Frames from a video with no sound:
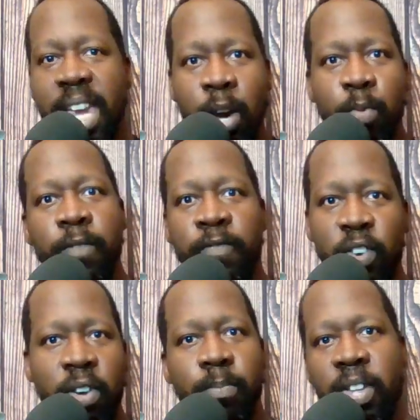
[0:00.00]

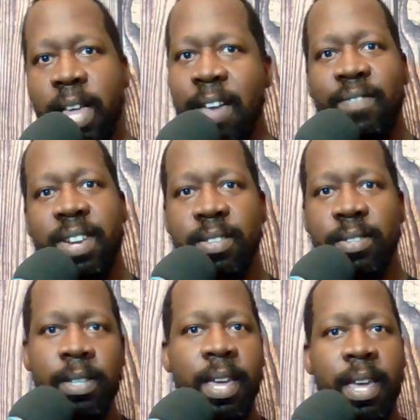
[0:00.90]
irrefutable
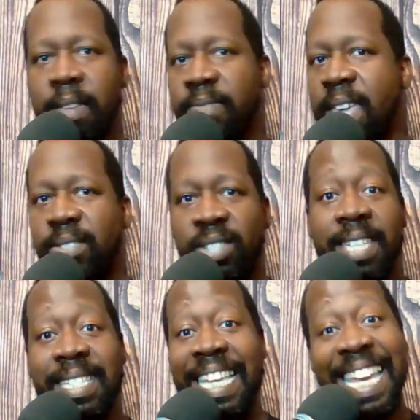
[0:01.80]
evidence that
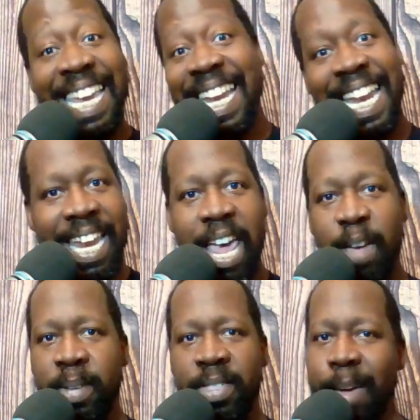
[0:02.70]
says he
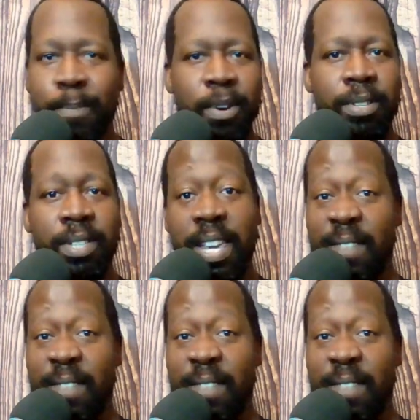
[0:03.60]
cannot be that person.